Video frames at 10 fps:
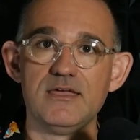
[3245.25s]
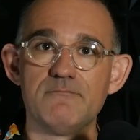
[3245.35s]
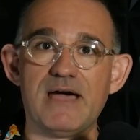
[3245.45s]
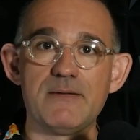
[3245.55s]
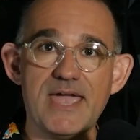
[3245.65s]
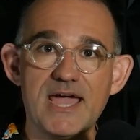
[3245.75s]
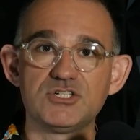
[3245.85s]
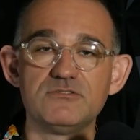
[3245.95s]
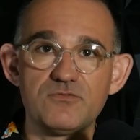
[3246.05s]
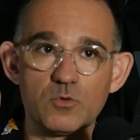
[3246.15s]
My
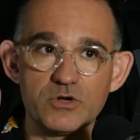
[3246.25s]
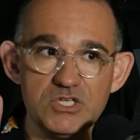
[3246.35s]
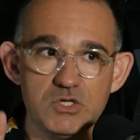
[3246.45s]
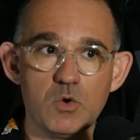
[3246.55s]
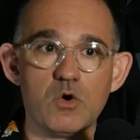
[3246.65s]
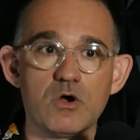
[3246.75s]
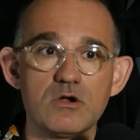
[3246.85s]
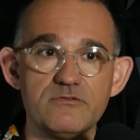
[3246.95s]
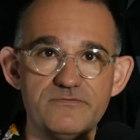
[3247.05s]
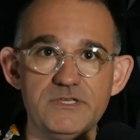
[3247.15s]
passion for
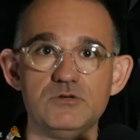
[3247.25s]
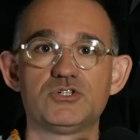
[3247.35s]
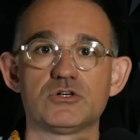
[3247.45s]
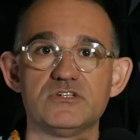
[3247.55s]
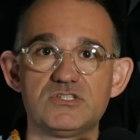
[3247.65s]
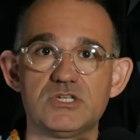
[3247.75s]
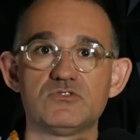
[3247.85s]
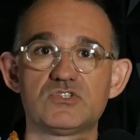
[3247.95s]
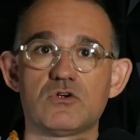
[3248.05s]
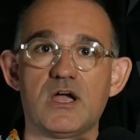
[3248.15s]
your future is so
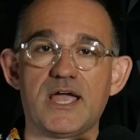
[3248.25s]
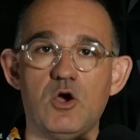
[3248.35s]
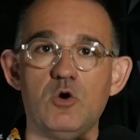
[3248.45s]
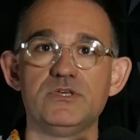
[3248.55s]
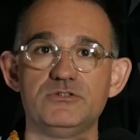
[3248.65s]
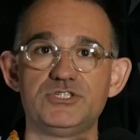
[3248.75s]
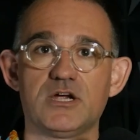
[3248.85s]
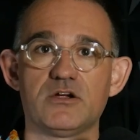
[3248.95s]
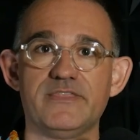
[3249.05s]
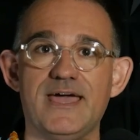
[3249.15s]
strong. I hope you
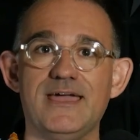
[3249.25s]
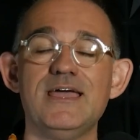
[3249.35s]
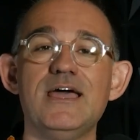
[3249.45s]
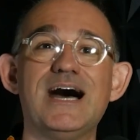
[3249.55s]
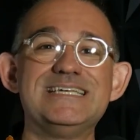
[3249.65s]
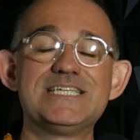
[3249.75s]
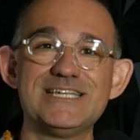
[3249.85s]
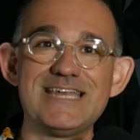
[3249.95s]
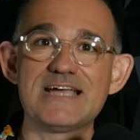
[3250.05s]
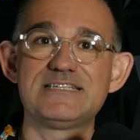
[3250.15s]
share in that. Until
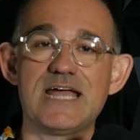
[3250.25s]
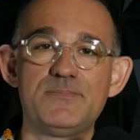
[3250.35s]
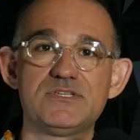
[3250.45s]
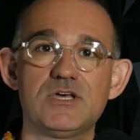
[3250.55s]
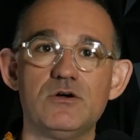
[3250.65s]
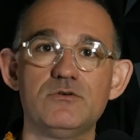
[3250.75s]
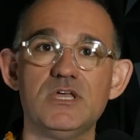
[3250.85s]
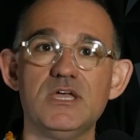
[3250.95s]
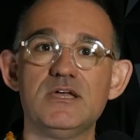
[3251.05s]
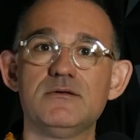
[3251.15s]
next episode,
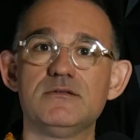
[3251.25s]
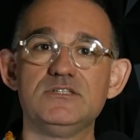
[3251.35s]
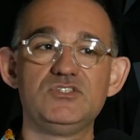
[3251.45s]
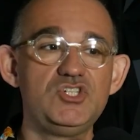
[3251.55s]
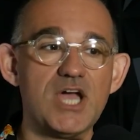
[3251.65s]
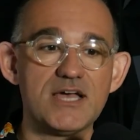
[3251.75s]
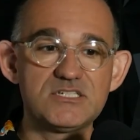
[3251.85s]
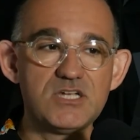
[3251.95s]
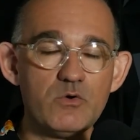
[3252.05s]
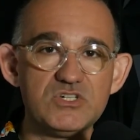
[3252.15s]
just
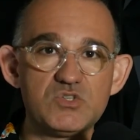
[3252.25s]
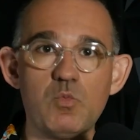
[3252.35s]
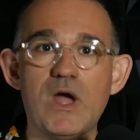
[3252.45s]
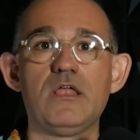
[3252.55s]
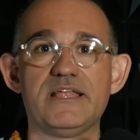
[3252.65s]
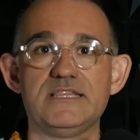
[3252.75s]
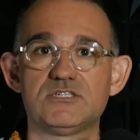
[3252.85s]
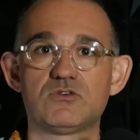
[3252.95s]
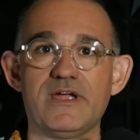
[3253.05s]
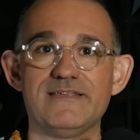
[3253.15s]
go and dwell on these
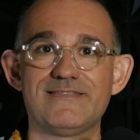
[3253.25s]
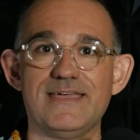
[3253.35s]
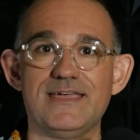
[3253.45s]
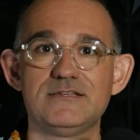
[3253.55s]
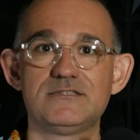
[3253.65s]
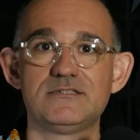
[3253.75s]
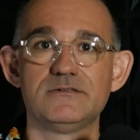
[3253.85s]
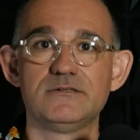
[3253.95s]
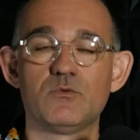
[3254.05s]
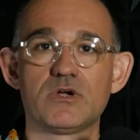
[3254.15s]
great things.
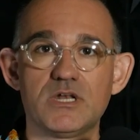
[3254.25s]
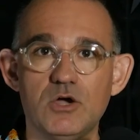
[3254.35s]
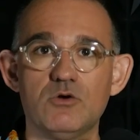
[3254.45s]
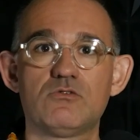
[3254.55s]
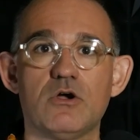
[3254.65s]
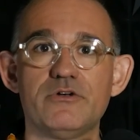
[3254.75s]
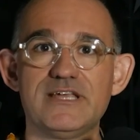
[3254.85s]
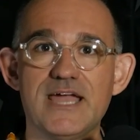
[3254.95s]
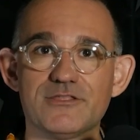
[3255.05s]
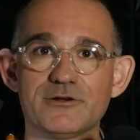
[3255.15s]
We're going to go grow
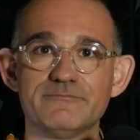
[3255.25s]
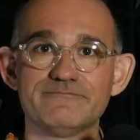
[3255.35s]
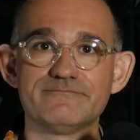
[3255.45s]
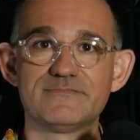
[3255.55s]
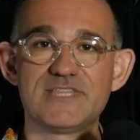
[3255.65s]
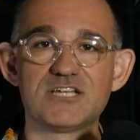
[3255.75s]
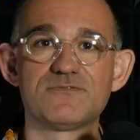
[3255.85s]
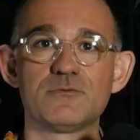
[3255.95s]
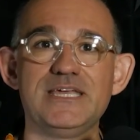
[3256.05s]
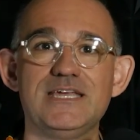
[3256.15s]
together. Thanks
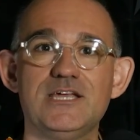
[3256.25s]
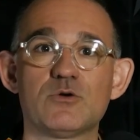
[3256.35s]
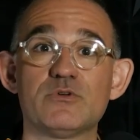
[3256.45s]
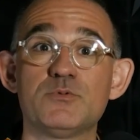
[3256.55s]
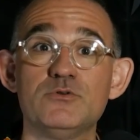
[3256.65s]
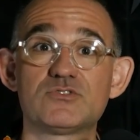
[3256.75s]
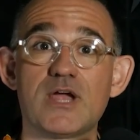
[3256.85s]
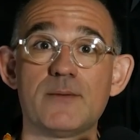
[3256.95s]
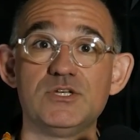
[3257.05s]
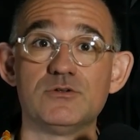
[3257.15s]
for being here with
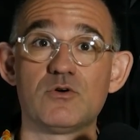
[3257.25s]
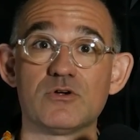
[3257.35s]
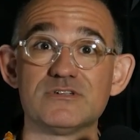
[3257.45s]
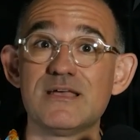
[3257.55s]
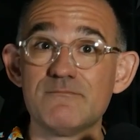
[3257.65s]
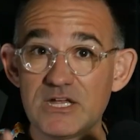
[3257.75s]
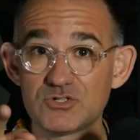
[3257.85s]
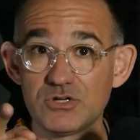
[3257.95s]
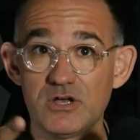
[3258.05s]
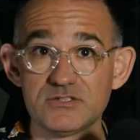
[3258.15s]
Bootstrapped Unicorns. Make
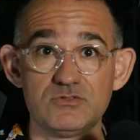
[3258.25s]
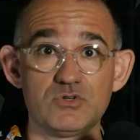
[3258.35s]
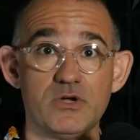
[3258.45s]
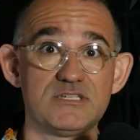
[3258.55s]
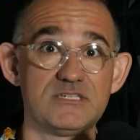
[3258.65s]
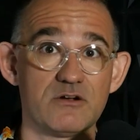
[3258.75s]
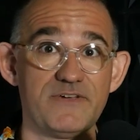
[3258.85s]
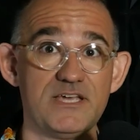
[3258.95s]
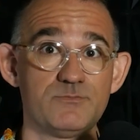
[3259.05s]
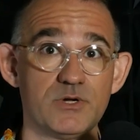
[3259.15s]
sure you also join us in our
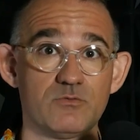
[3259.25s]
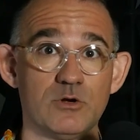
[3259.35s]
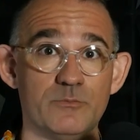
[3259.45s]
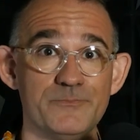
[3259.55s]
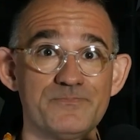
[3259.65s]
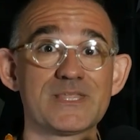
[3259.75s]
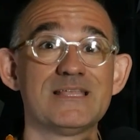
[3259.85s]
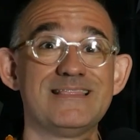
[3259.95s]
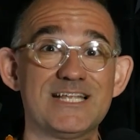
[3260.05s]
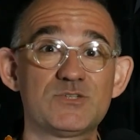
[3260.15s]
Facebook group.
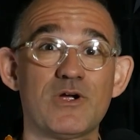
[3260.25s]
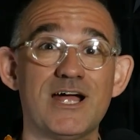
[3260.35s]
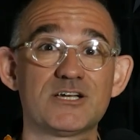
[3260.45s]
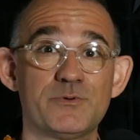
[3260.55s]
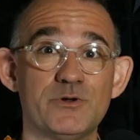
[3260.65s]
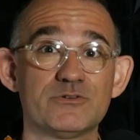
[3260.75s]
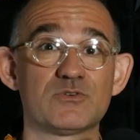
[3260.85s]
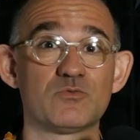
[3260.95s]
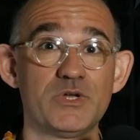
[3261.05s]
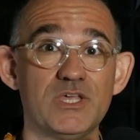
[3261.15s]
That's where entrepreneurs are
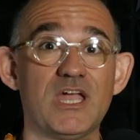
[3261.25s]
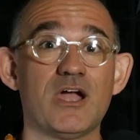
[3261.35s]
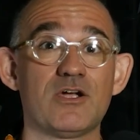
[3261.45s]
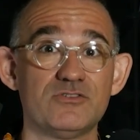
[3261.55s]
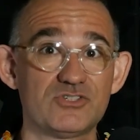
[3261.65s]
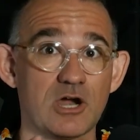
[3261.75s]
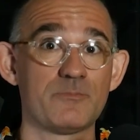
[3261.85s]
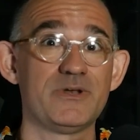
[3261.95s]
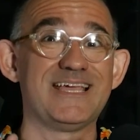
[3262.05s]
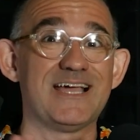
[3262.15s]
really iron
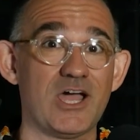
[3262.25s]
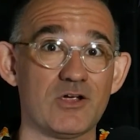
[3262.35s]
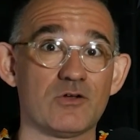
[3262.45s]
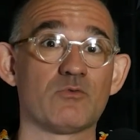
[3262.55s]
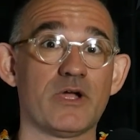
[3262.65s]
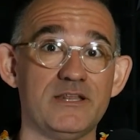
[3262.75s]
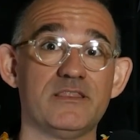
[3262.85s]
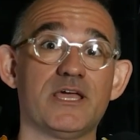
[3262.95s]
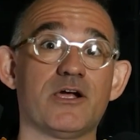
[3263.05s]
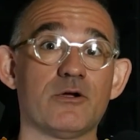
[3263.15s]
sharpening iron, right in
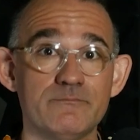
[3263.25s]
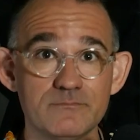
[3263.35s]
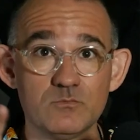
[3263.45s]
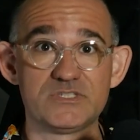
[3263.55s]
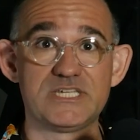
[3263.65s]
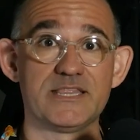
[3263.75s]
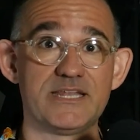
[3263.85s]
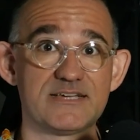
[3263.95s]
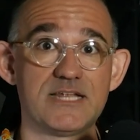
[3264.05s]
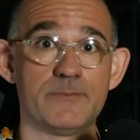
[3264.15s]
there. We'll see you on the
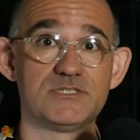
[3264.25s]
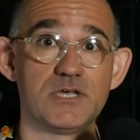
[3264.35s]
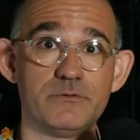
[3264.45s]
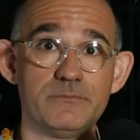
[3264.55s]
next episode.